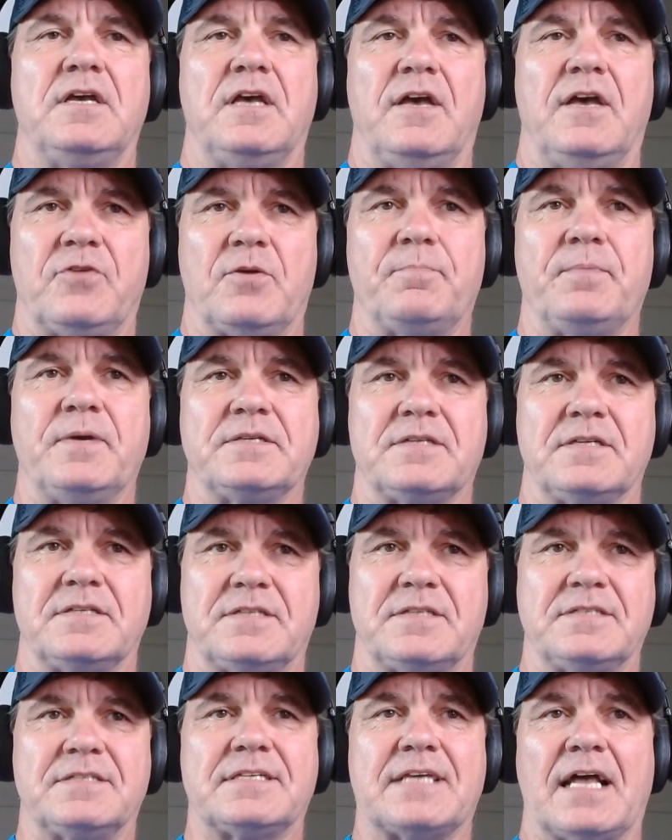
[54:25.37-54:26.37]
if your business
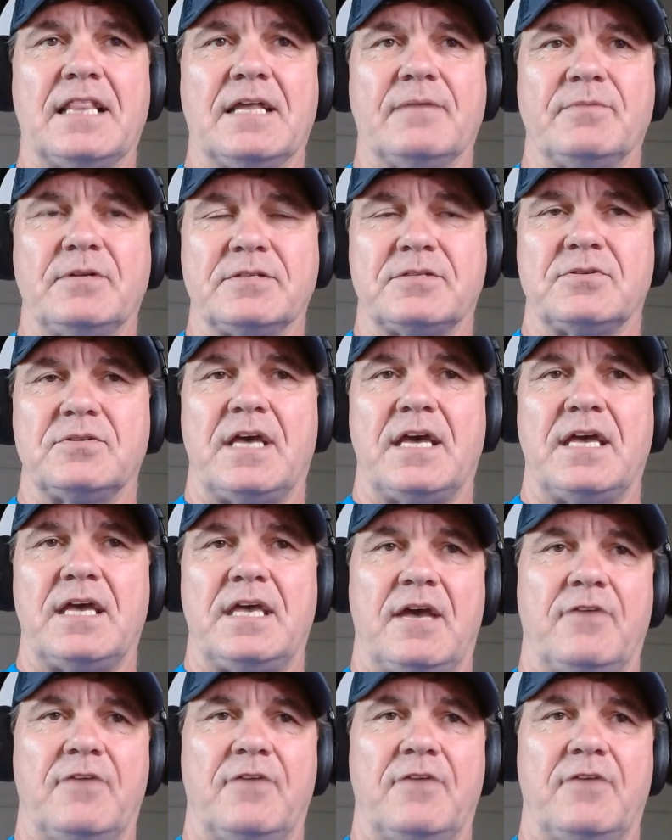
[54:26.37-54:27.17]
is sellable today.